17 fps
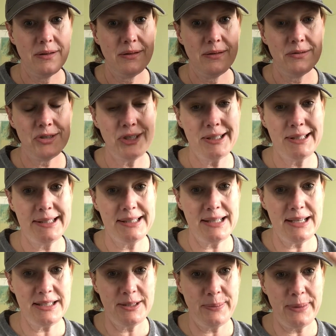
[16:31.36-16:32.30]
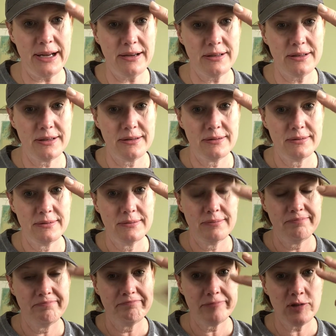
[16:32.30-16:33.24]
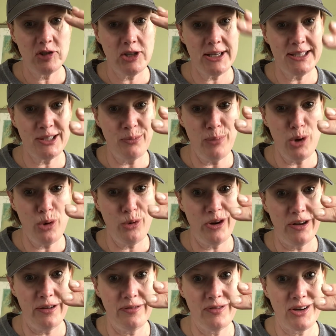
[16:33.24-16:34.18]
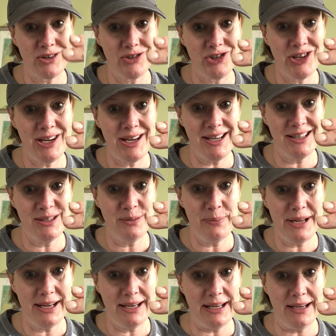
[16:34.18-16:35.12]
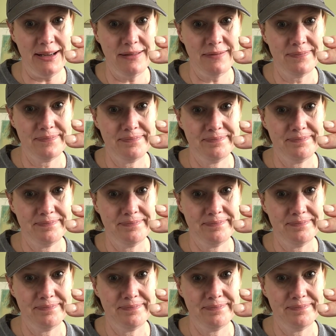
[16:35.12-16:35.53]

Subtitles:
She's a suspect. She has a motive because she needs money.